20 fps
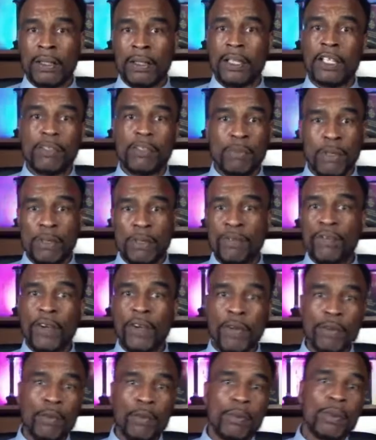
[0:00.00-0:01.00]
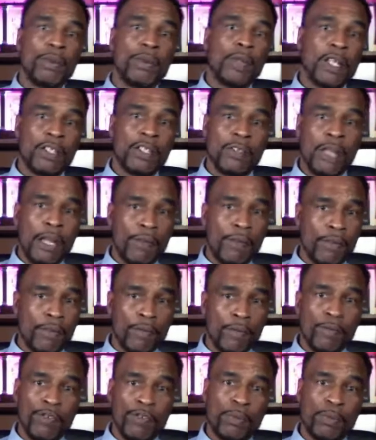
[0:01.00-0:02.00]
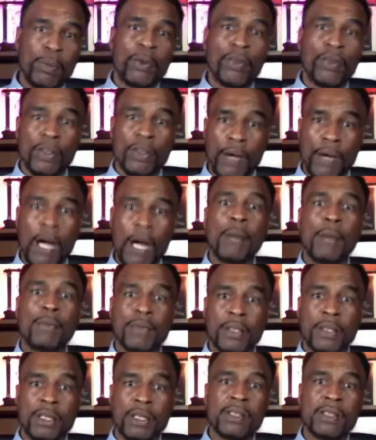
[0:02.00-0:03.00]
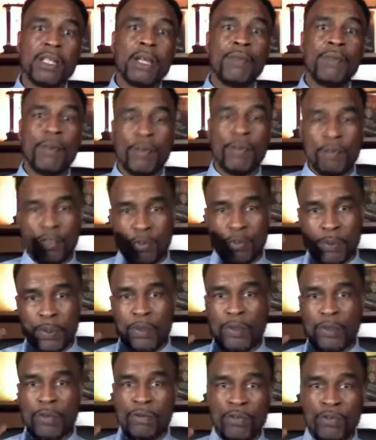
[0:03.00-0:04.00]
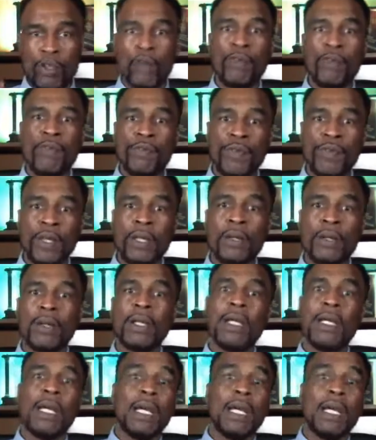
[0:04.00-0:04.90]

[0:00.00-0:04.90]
Let's be favorable. Let's have a spirit of opulence. Let's have a spirit of no fear.